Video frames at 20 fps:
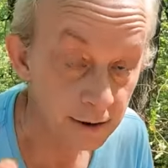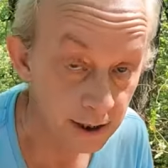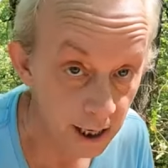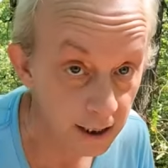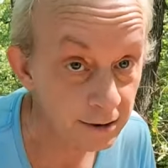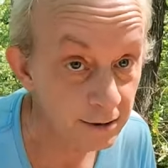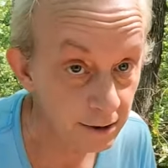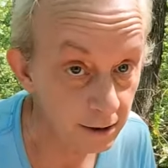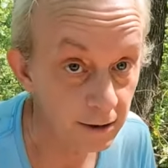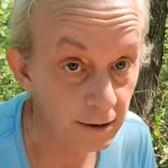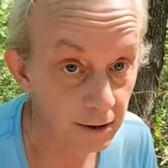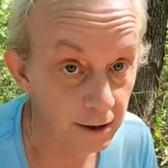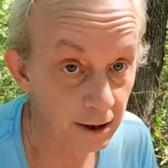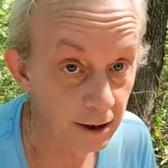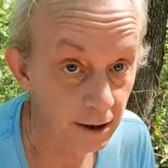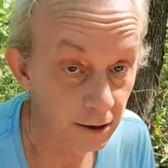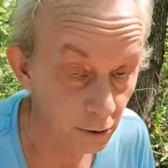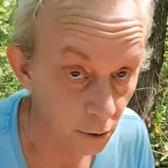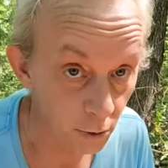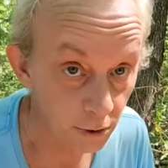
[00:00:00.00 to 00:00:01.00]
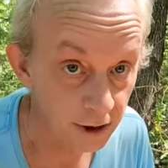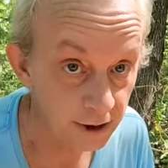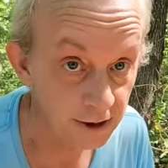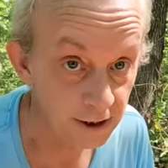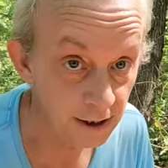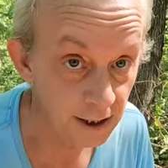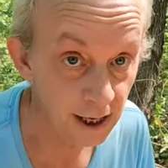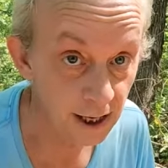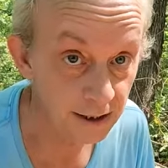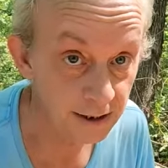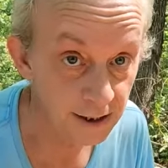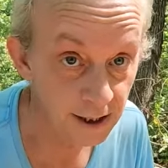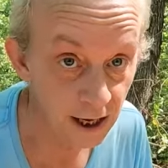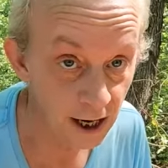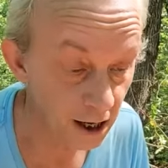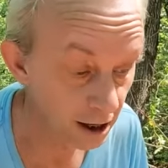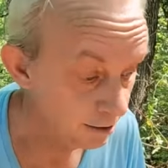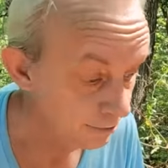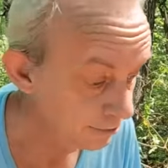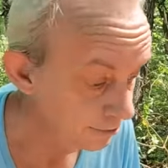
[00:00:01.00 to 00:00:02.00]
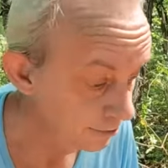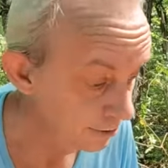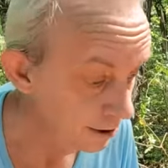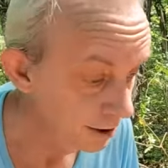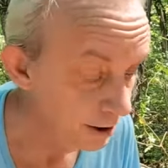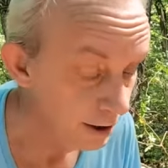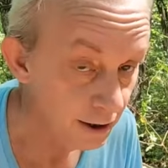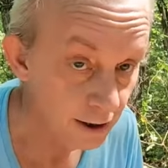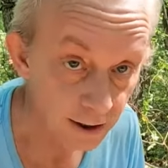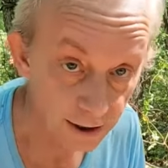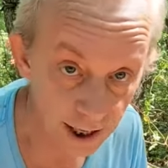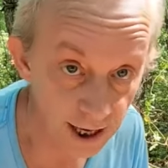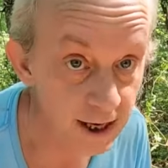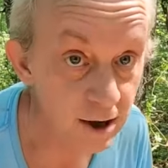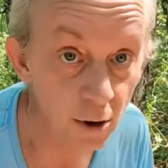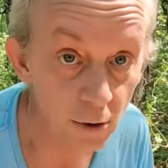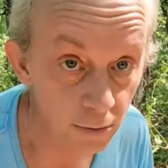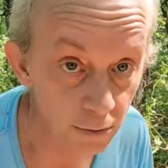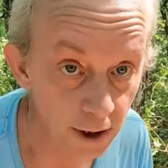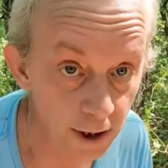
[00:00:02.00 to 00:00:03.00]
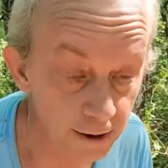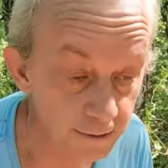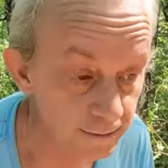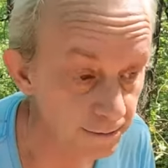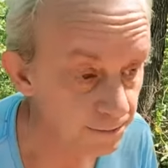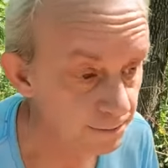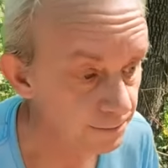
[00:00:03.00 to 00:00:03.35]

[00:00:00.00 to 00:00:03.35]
Technically, according to the ATF, they own it.